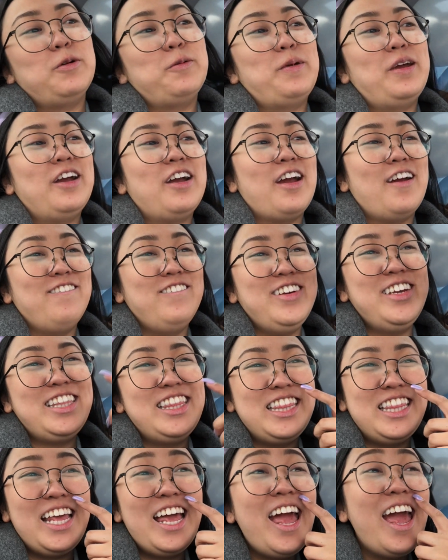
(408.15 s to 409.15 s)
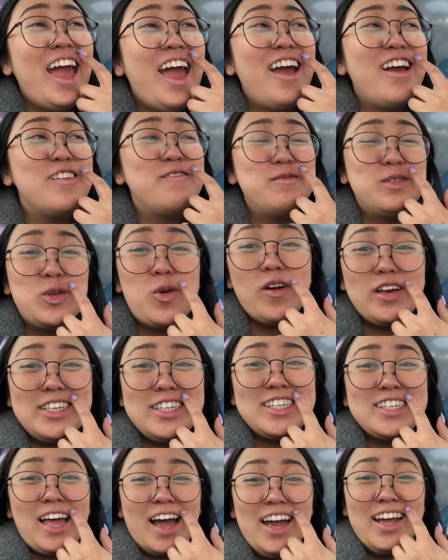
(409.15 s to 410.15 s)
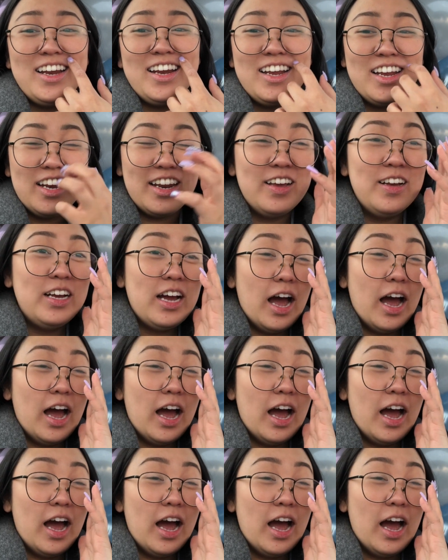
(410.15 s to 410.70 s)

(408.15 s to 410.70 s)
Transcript: prepare everything I'm so excited